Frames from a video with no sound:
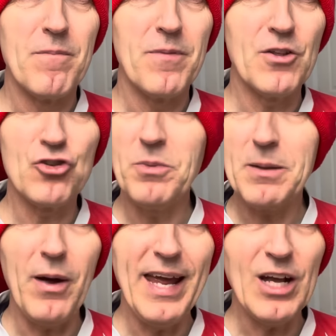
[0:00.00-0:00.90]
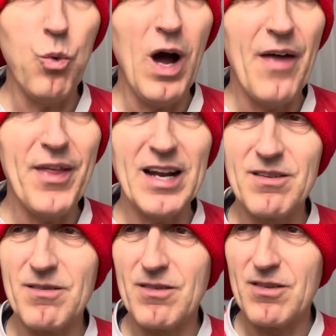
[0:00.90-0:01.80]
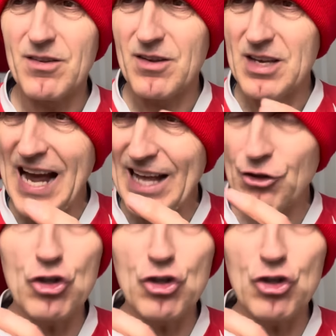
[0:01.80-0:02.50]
There's something about Ekwa that has got